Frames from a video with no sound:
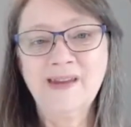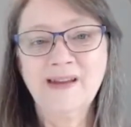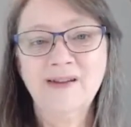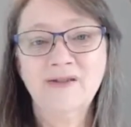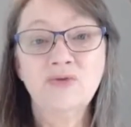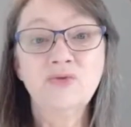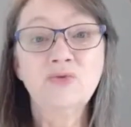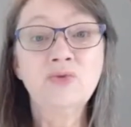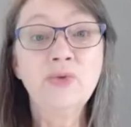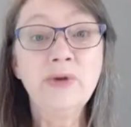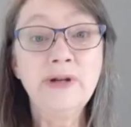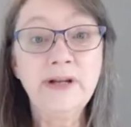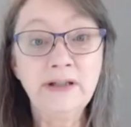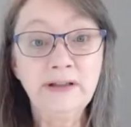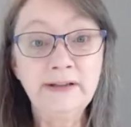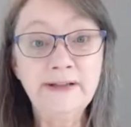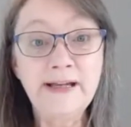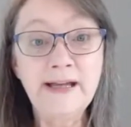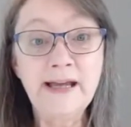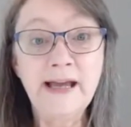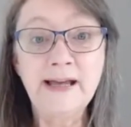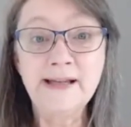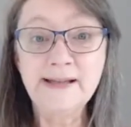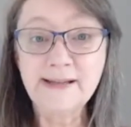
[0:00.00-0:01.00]

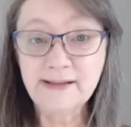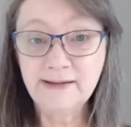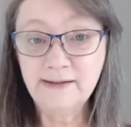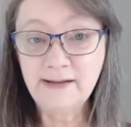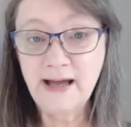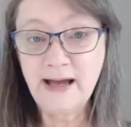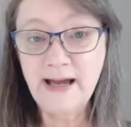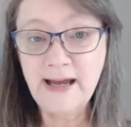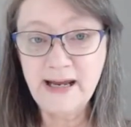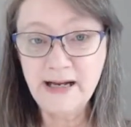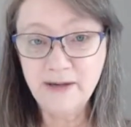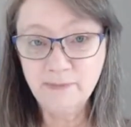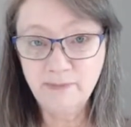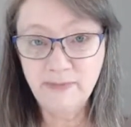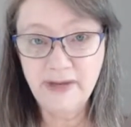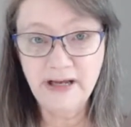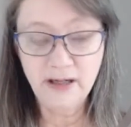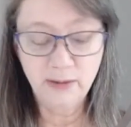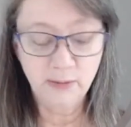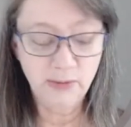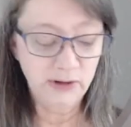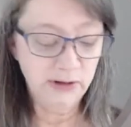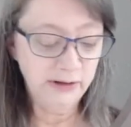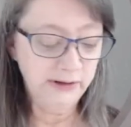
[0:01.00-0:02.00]
really as light and
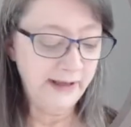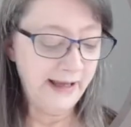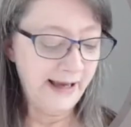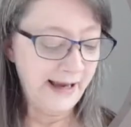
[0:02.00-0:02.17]
minimal